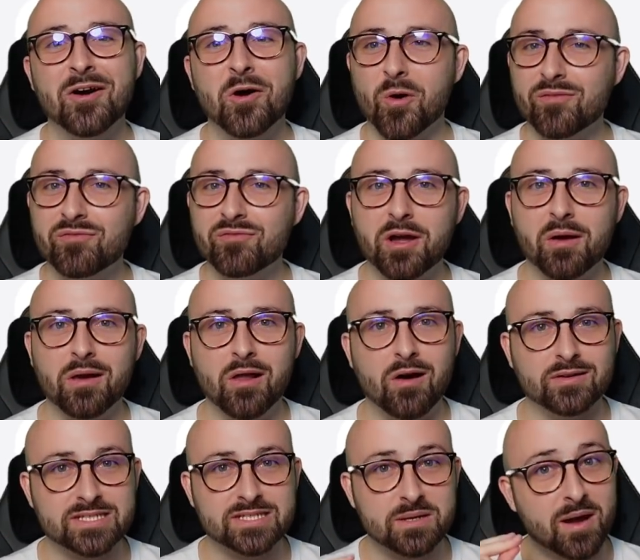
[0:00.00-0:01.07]
Or if you go
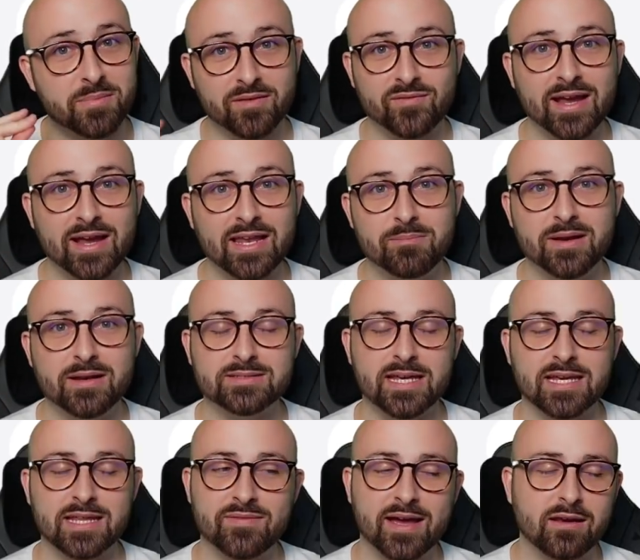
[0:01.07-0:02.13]
last, it might be
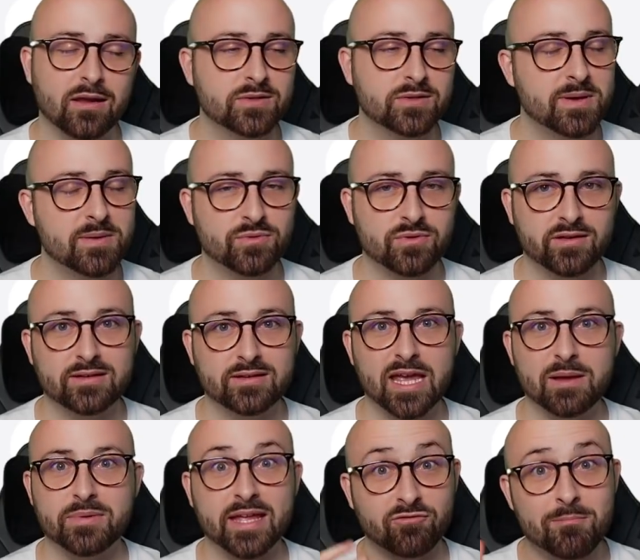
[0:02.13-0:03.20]
availability. They've had loads of people throughout the
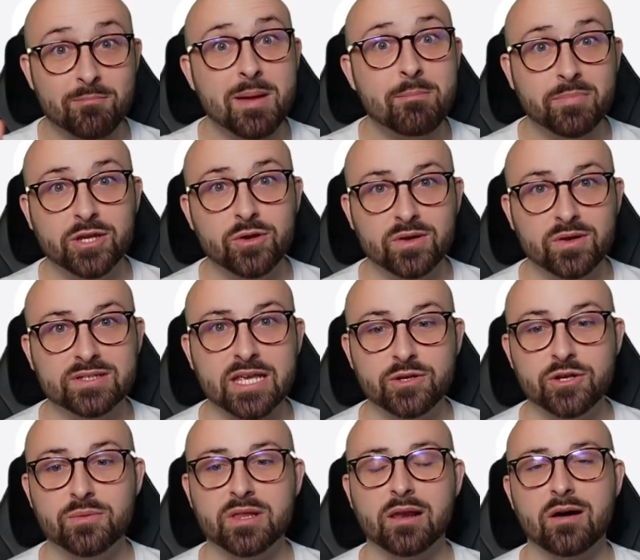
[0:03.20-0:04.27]
day, but they remember you because
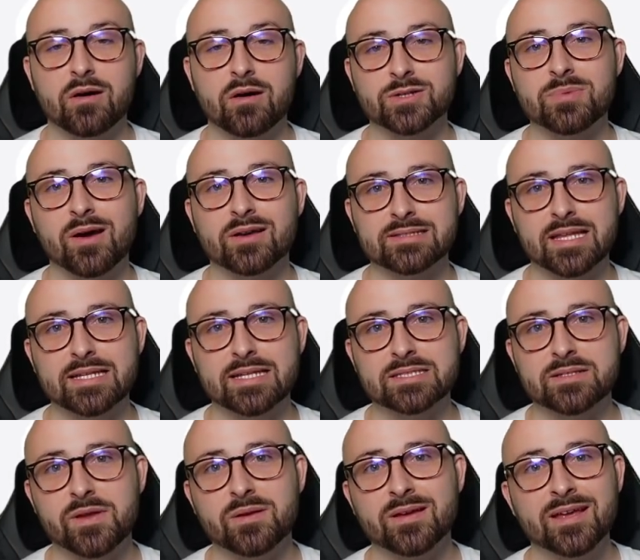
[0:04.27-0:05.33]
you were the last person they
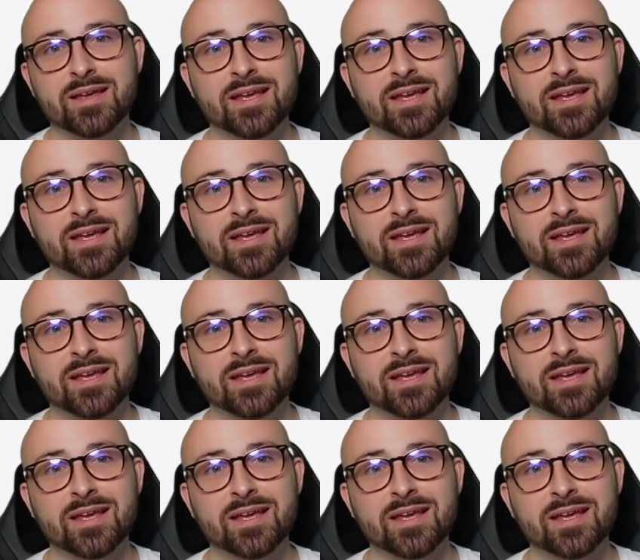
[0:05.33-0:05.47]
interviewed.